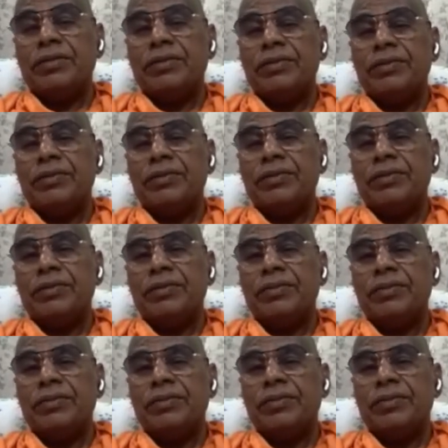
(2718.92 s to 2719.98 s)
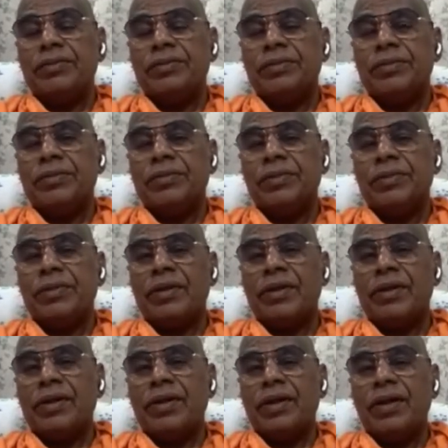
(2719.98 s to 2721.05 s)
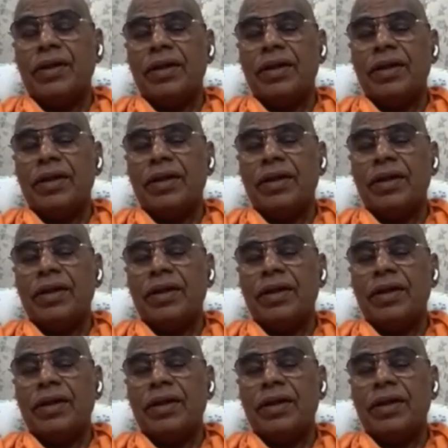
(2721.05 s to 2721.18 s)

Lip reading: Nobody speaks.